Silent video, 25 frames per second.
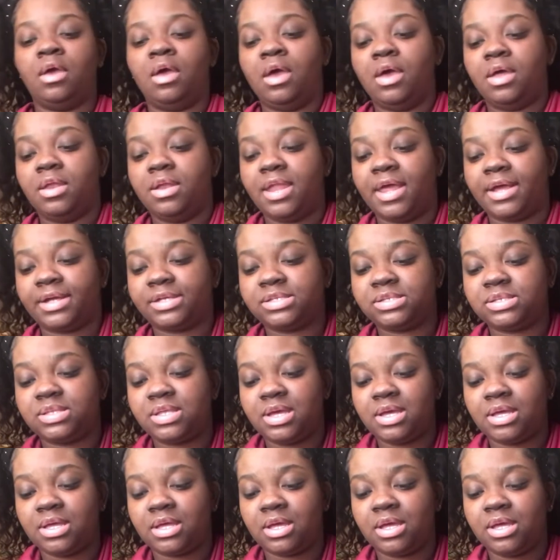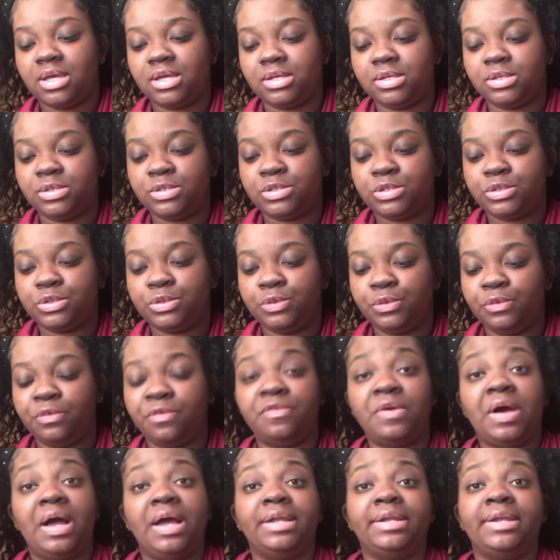Next thing is to
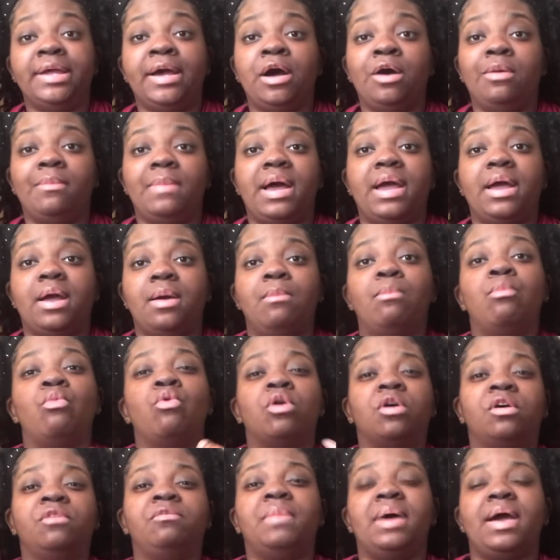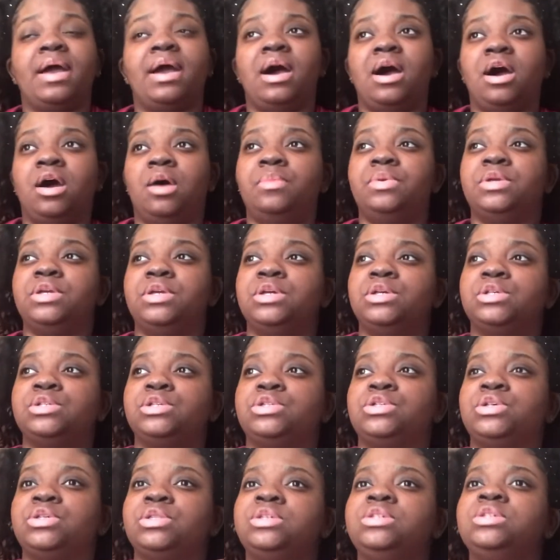find out more of my hobbies.
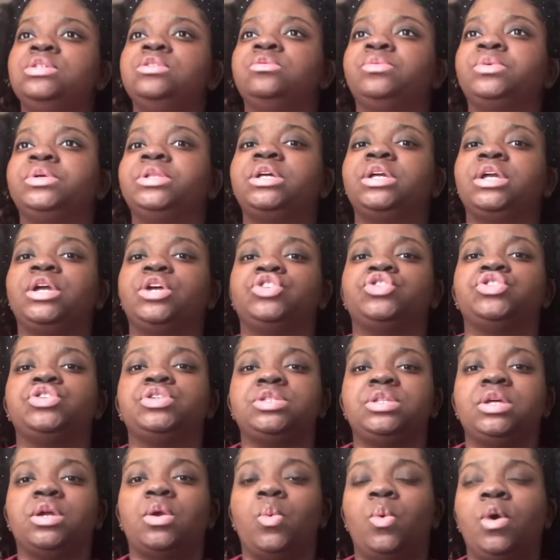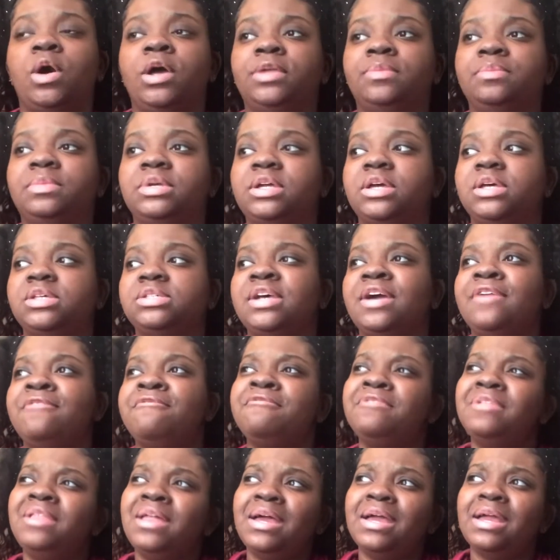So this is a really interesting one, because I
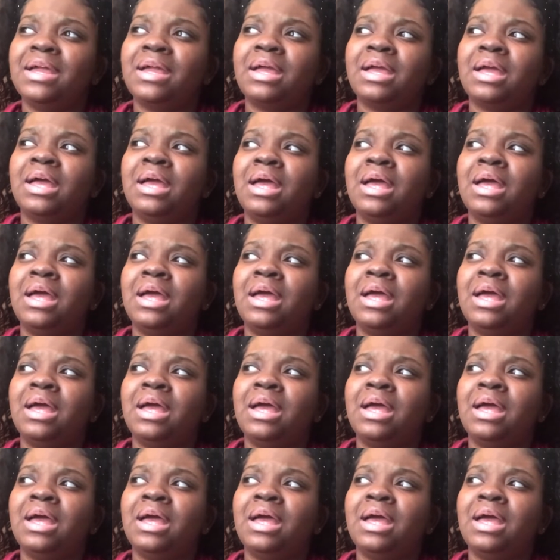feel like,